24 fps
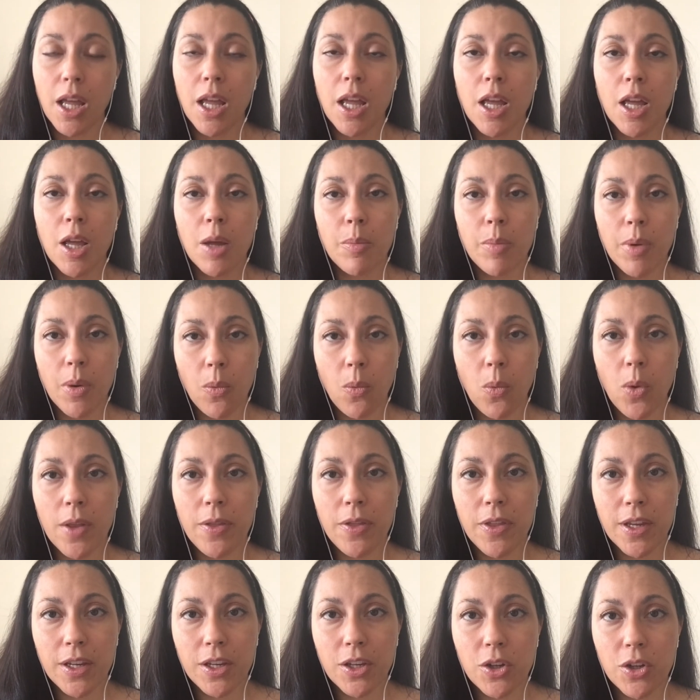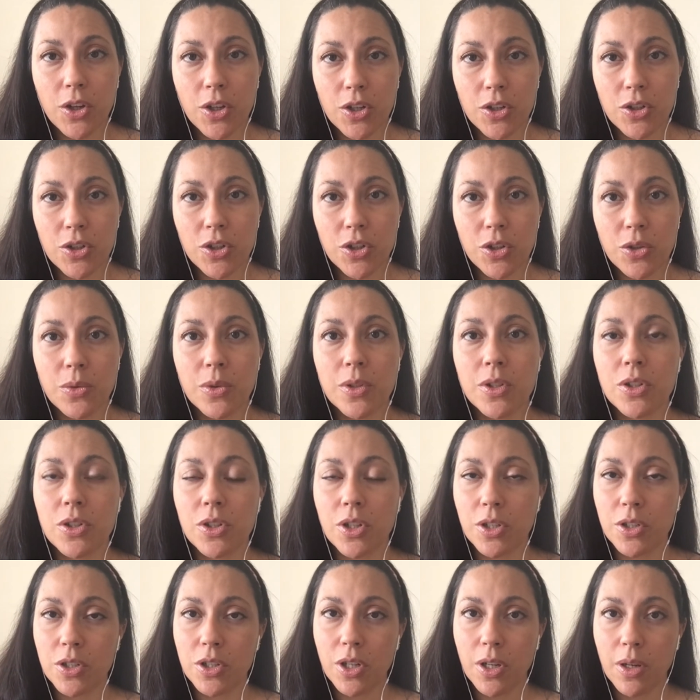But one thing you can do is
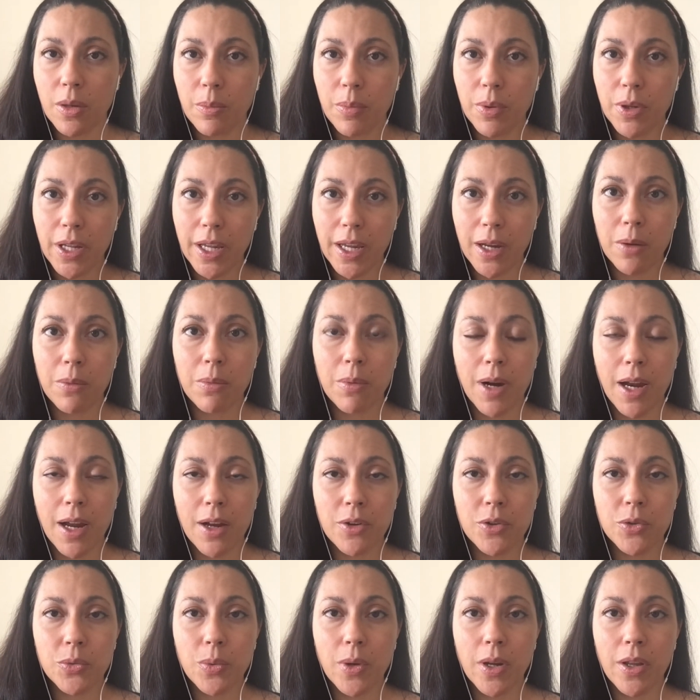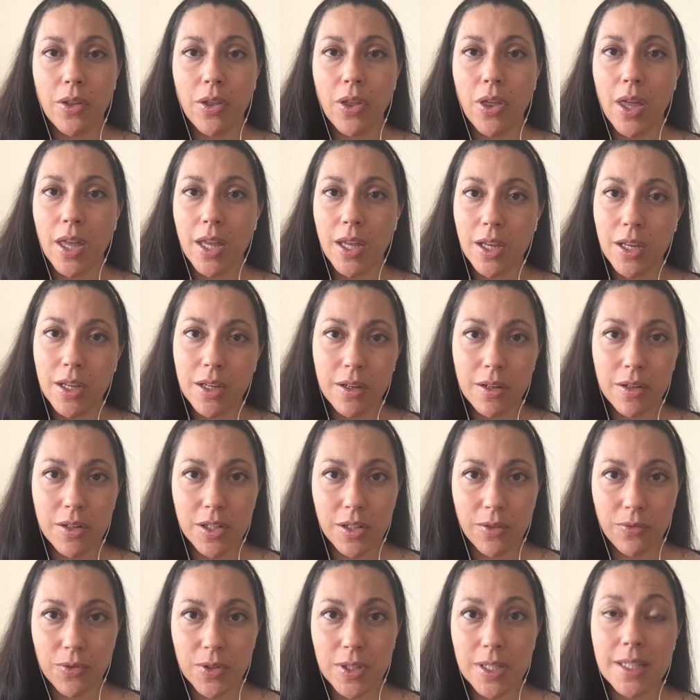start to play around with
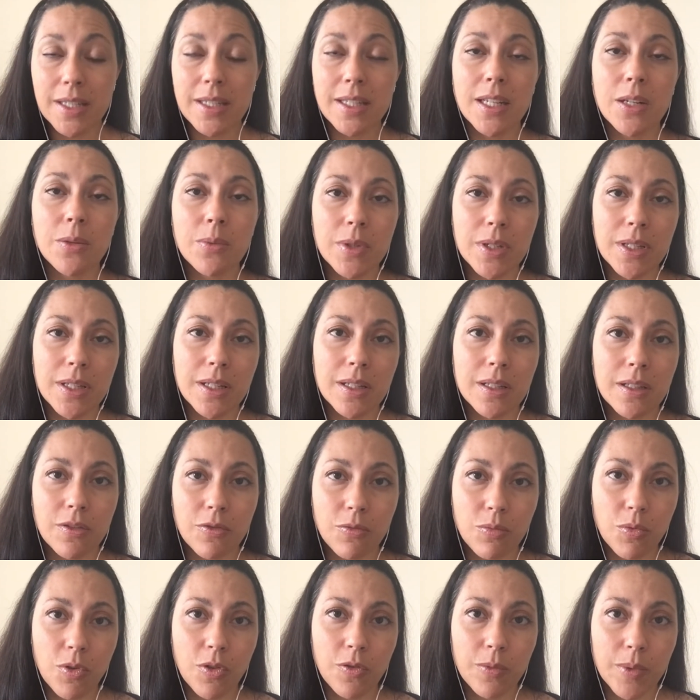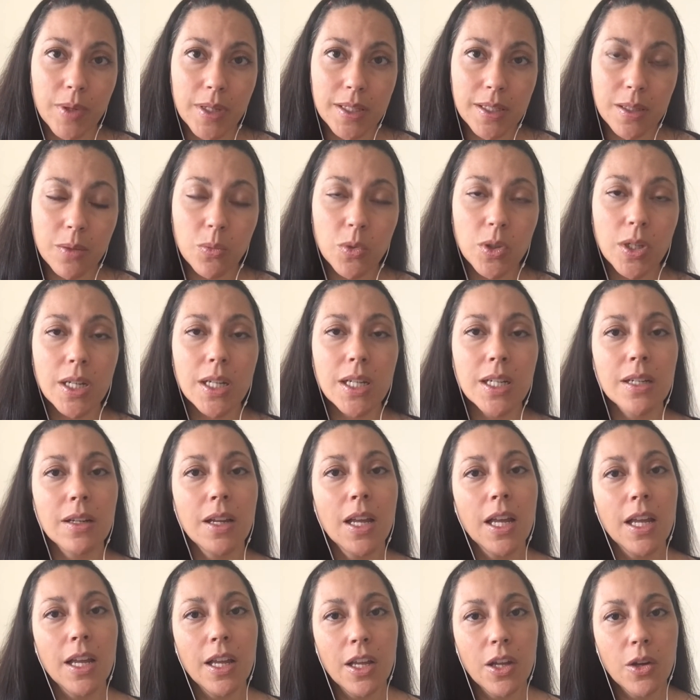different sequences of movements. And we're
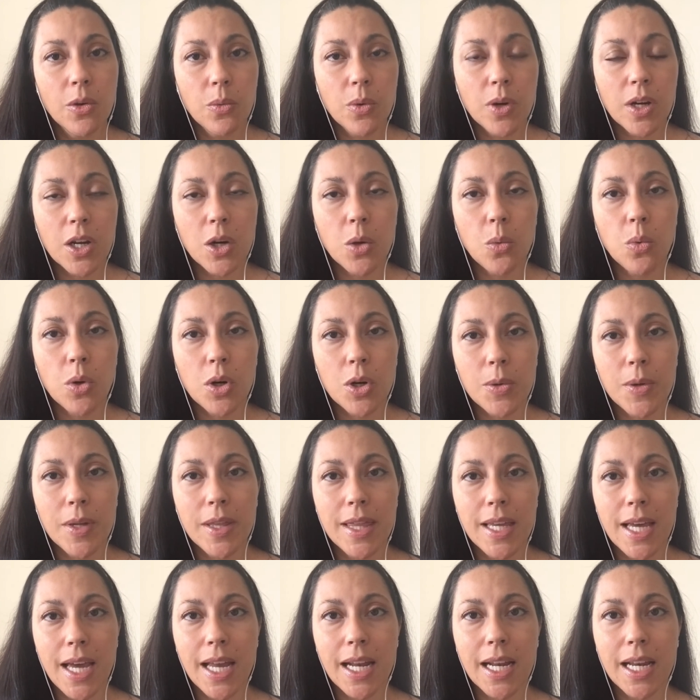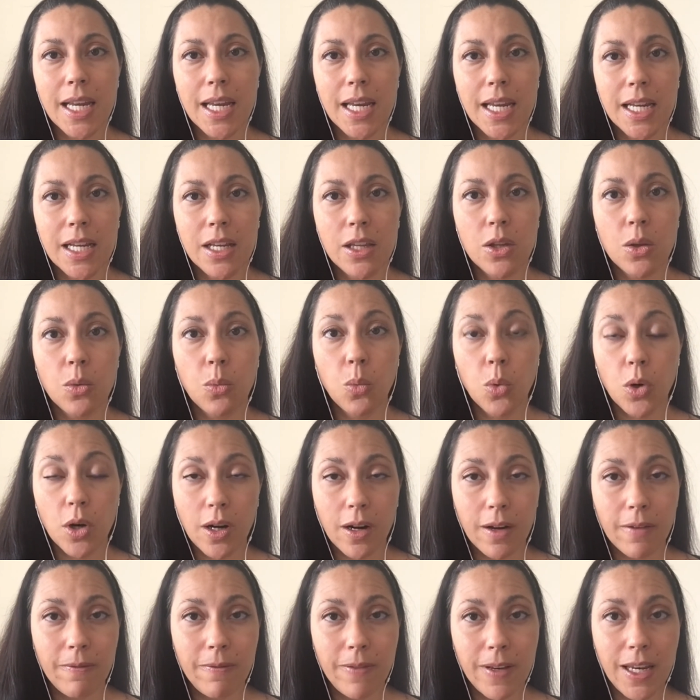gonna work with that in the
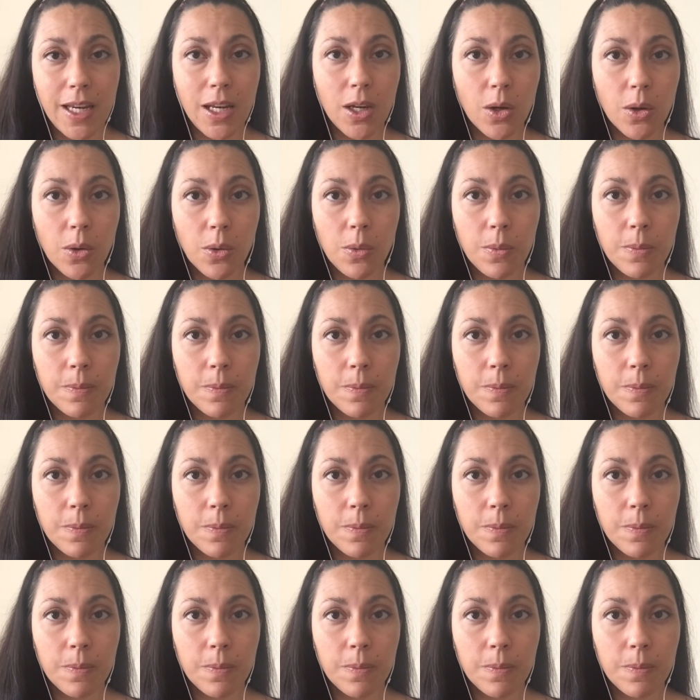work video.